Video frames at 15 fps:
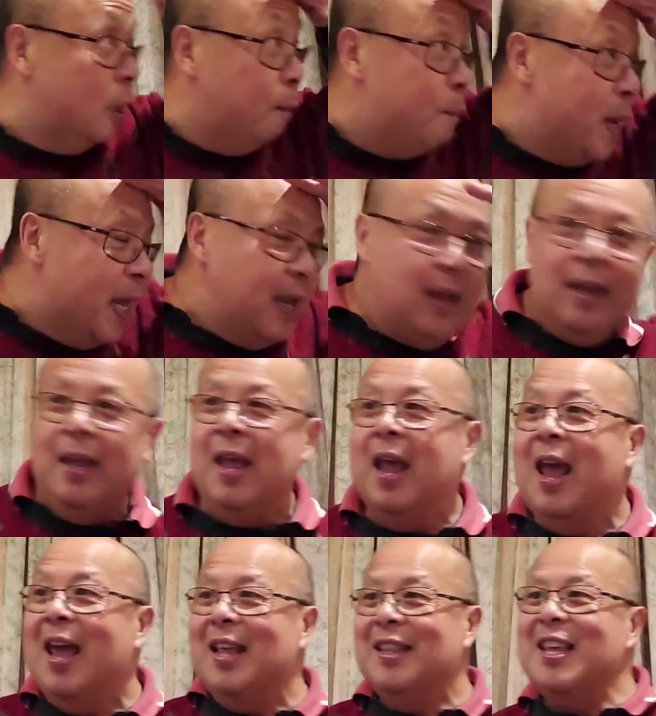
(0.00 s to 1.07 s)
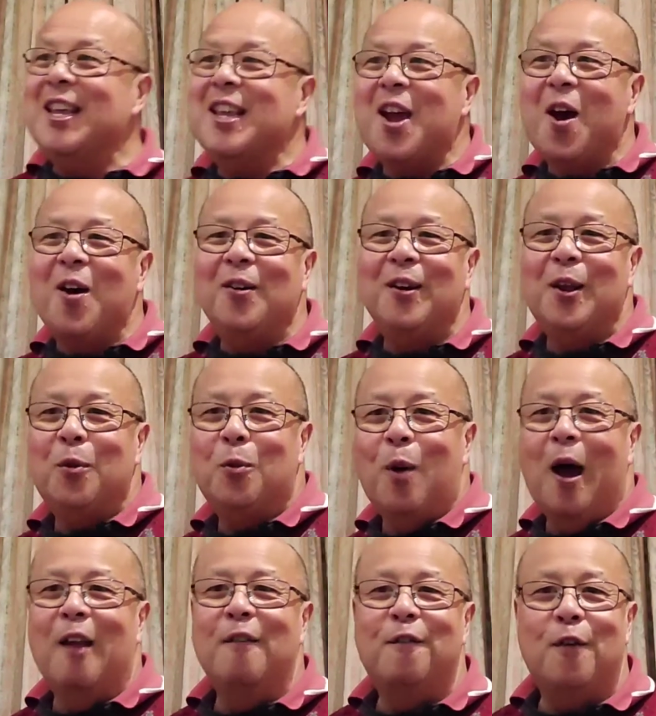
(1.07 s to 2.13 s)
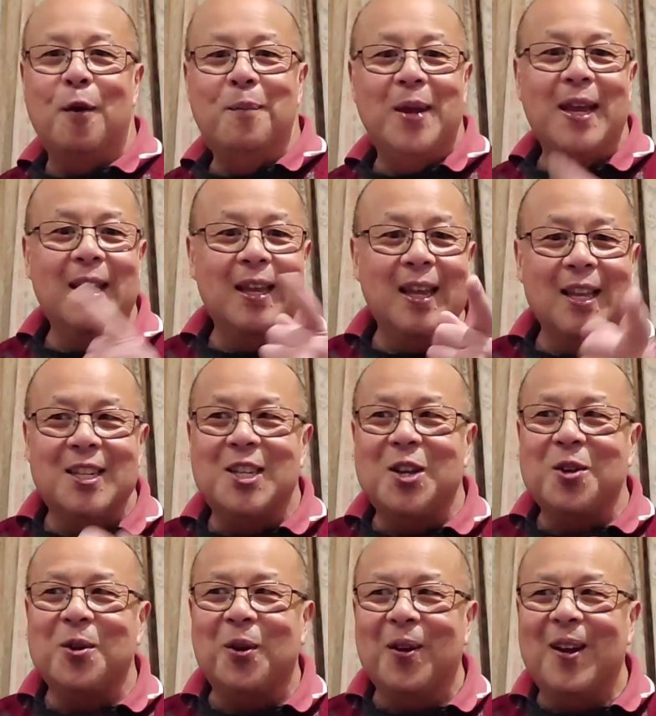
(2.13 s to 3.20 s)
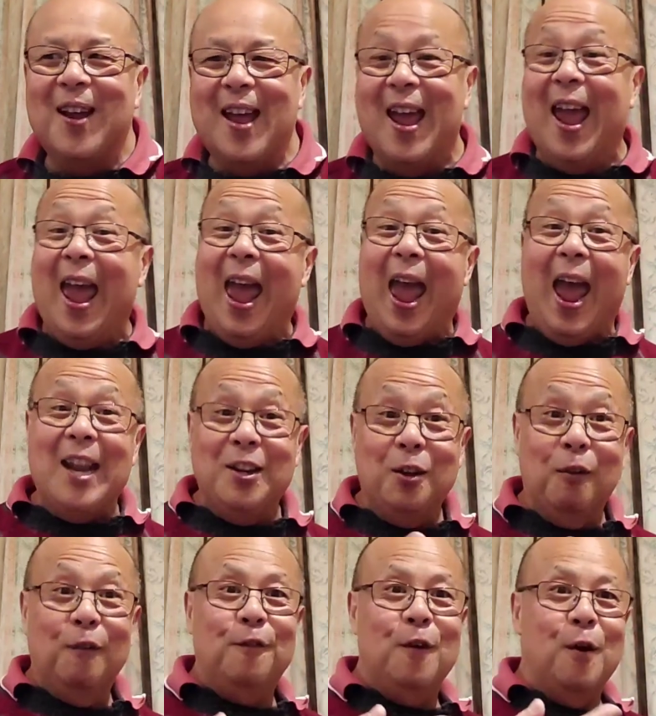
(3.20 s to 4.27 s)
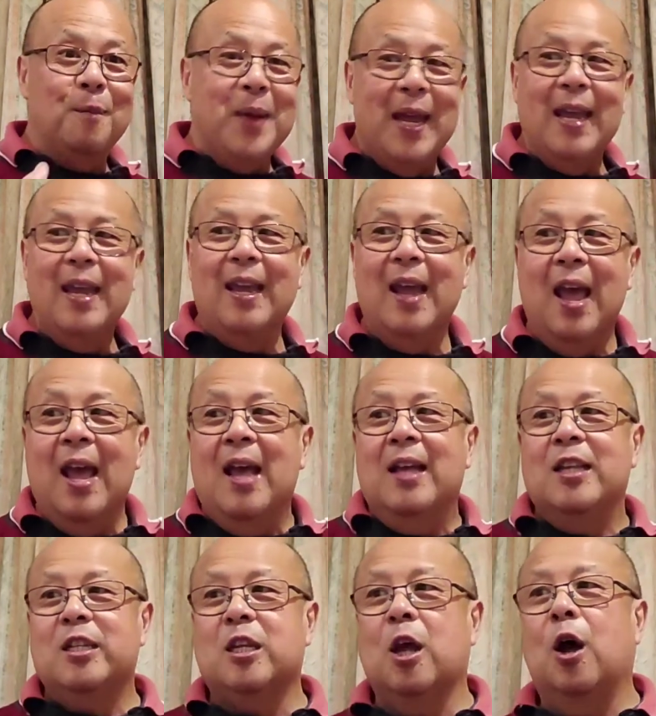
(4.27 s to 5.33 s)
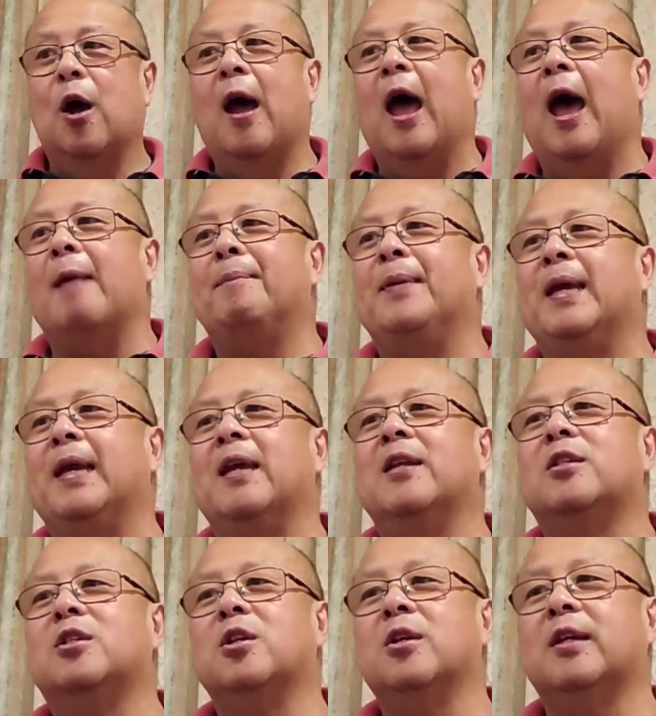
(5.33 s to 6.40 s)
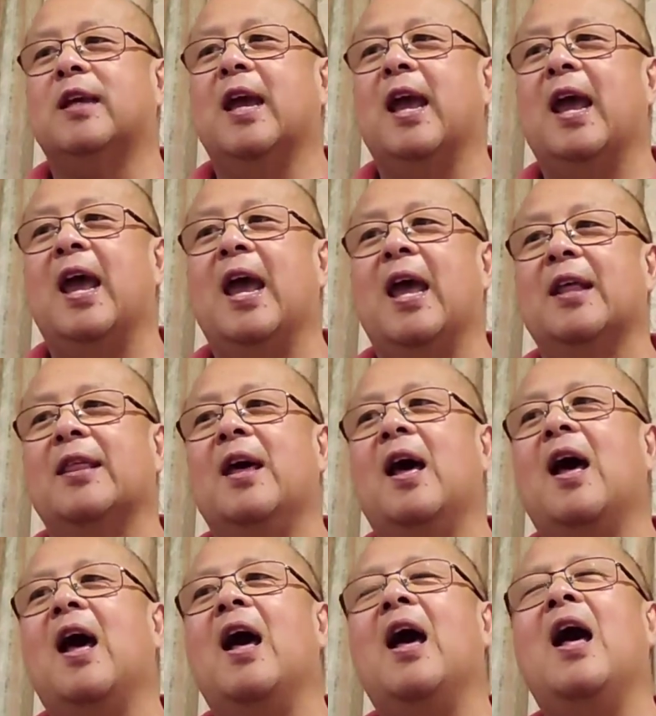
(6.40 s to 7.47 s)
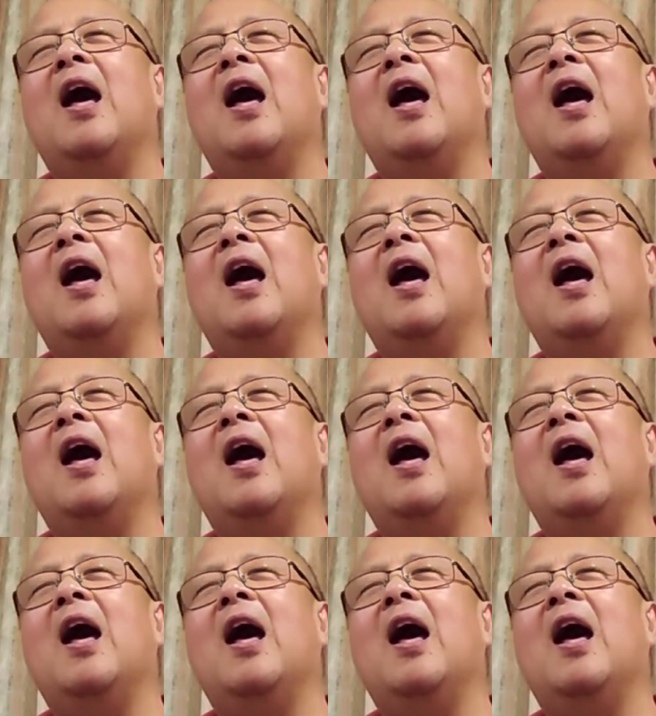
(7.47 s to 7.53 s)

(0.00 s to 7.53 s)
to be The only one for me is you And you for me So happy together